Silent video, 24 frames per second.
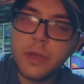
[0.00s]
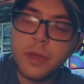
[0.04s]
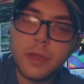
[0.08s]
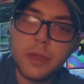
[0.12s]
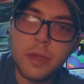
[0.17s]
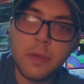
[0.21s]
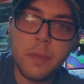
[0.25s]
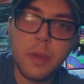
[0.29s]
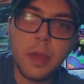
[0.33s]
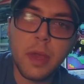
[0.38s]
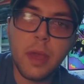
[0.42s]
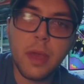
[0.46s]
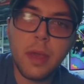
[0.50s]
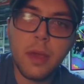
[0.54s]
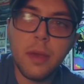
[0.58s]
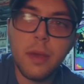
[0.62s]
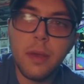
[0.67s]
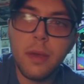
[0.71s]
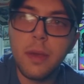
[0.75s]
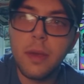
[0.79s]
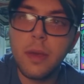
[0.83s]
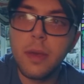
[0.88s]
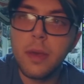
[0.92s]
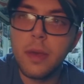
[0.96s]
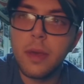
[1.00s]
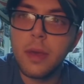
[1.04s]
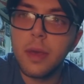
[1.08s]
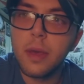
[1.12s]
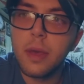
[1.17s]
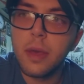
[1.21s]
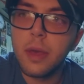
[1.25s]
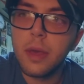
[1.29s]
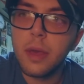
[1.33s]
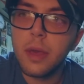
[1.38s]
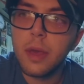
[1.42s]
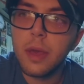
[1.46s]
To me,
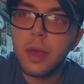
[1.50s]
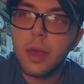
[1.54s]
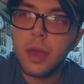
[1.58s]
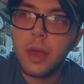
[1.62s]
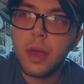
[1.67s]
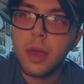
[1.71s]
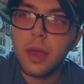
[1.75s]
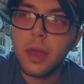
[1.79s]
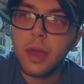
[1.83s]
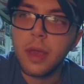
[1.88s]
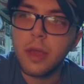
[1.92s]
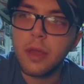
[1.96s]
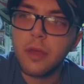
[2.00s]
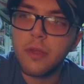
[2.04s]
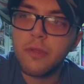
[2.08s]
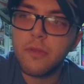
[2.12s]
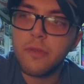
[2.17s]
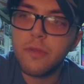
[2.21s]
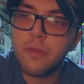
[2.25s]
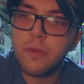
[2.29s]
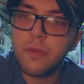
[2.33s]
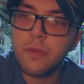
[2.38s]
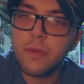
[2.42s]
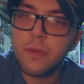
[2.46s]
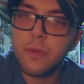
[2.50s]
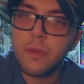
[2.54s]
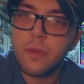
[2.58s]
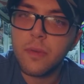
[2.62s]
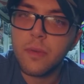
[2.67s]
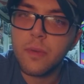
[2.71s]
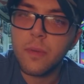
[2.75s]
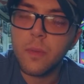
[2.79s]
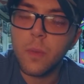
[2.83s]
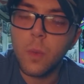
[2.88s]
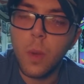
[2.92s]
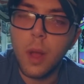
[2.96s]
he's
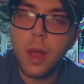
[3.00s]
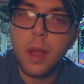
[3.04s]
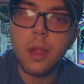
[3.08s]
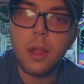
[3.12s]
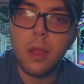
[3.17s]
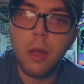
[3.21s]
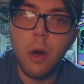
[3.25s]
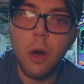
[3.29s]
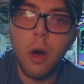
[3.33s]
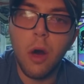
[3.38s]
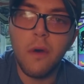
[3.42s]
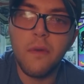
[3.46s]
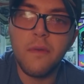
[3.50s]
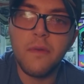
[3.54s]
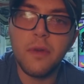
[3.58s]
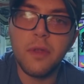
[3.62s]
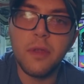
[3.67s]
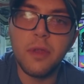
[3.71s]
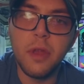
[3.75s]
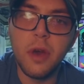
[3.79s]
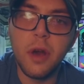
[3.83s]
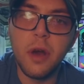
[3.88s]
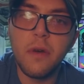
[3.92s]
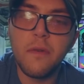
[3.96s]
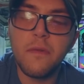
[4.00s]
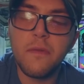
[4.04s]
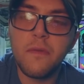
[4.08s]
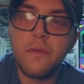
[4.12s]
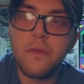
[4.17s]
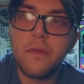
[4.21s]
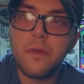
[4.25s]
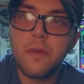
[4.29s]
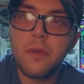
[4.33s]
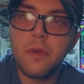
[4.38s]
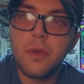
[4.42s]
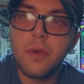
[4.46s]
well off
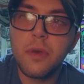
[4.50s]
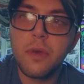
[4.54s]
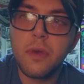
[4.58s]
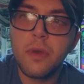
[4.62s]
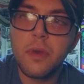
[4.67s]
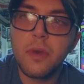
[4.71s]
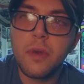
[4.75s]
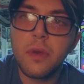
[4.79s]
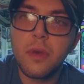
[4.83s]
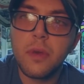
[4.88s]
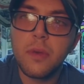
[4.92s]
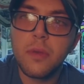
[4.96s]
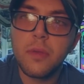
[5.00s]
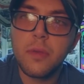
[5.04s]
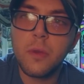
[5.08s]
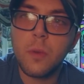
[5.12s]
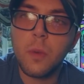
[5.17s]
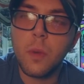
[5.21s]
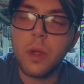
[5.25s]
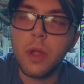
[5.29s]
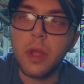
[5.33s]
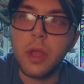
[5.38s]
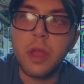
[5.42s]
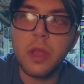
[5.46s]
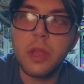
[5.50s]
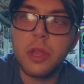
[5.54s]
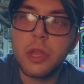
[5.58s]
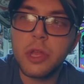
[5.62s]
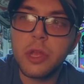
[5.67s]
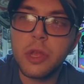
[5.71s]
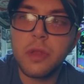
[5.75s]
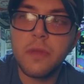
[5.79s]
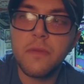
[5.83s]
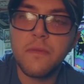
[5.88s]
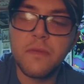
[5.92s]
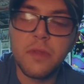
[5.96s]
enough where he
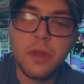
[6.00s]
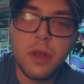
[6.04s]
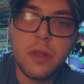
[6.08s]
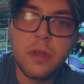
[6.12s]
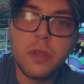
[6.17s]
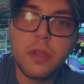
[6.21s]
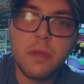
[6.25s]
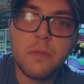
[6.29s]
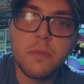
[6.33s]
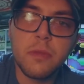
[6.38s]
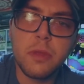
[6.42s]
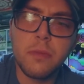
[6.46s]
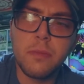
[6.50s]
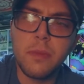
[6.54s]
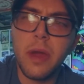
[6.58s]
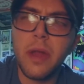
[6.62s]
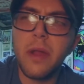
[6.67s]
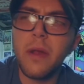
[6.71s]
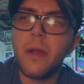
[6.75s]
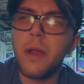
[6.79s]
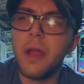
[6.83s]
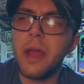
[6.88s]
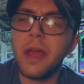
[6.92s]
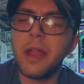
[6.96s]
should have done something better.